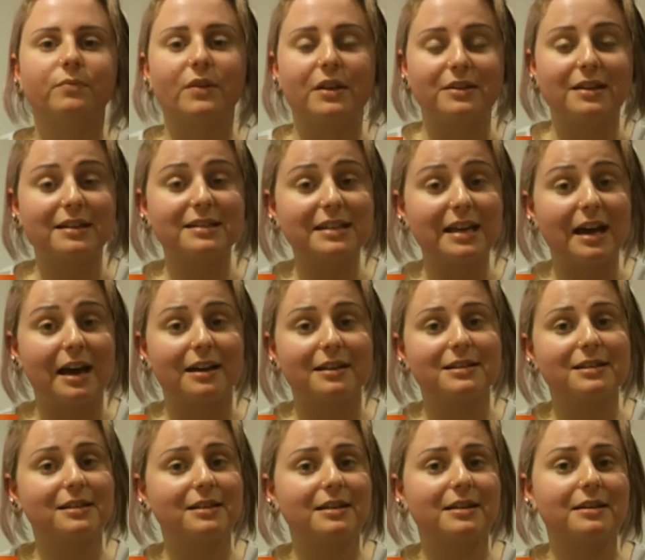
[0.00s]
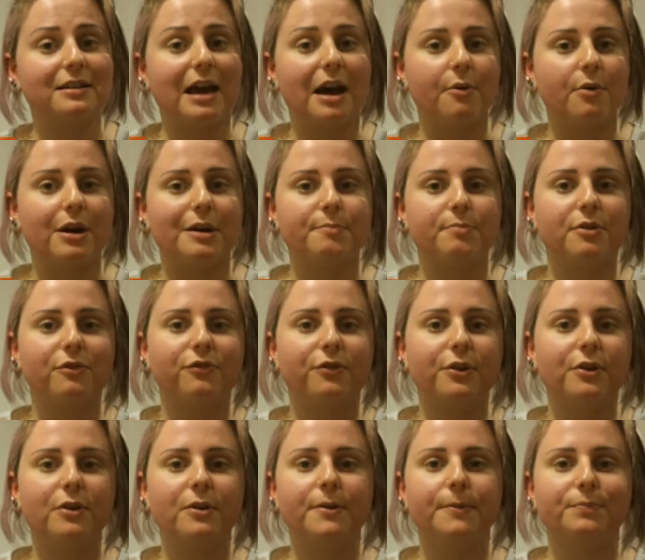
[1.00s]
and that's honestly how I
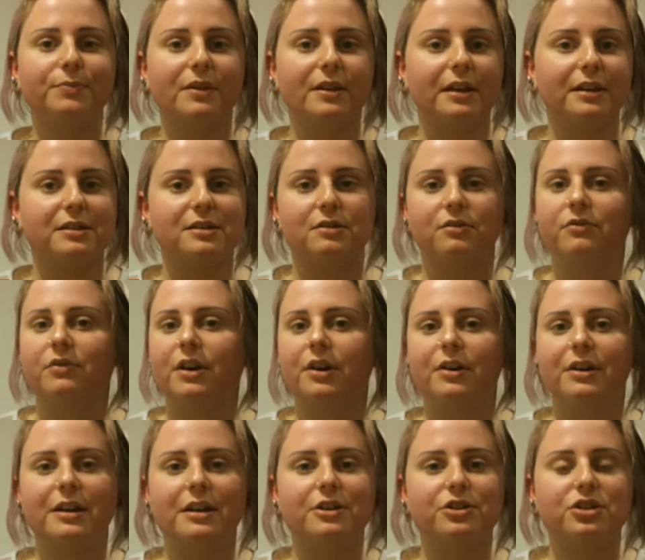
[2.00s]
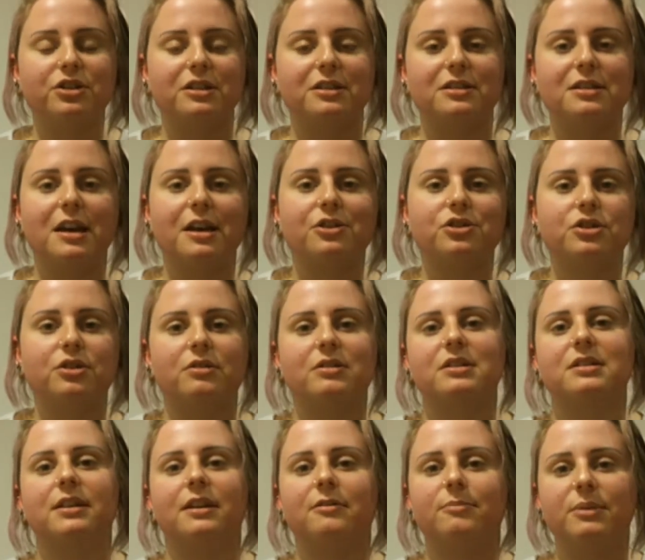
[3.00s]
prefer it. It's a variation in texture
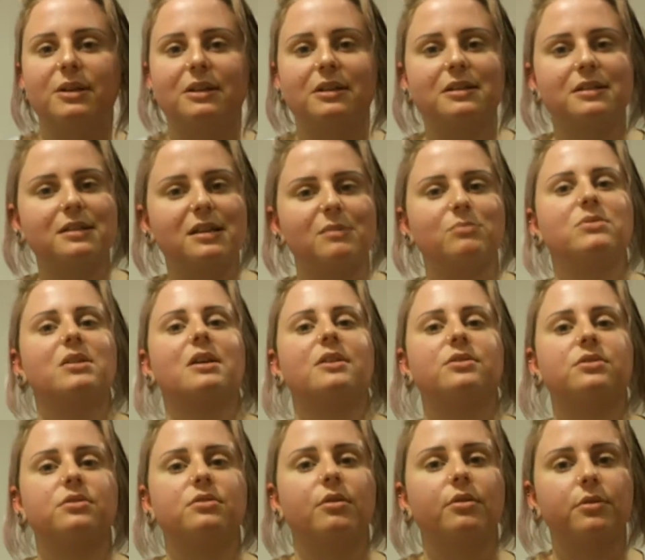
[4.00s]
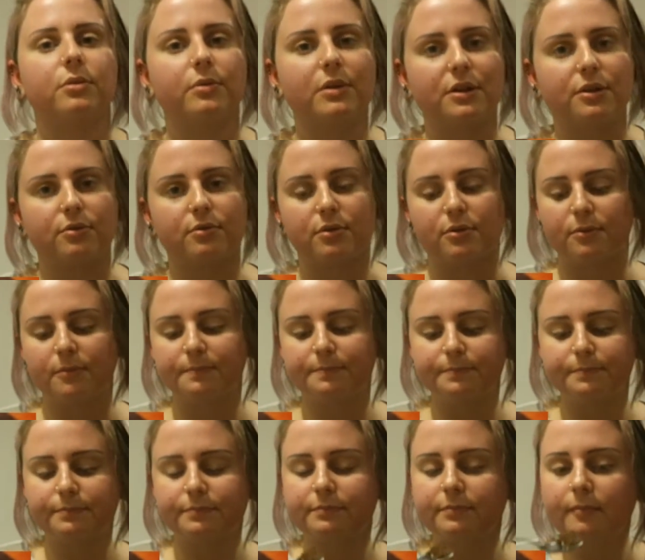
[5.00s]
instead of being the same texture all the way through.
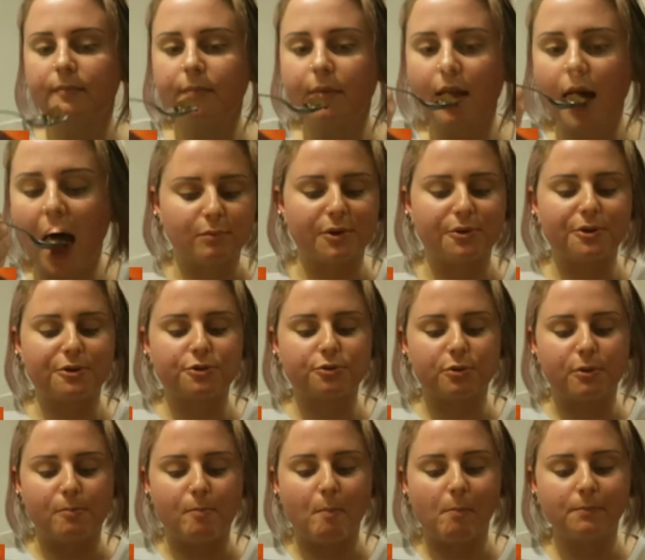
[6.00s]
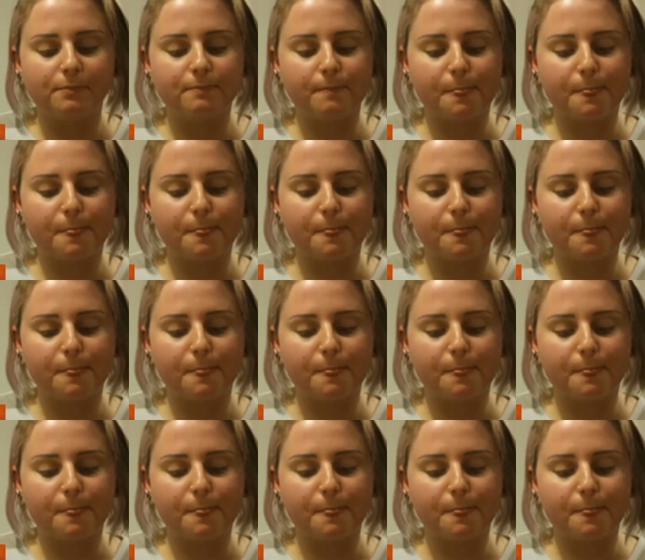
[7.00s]
But this one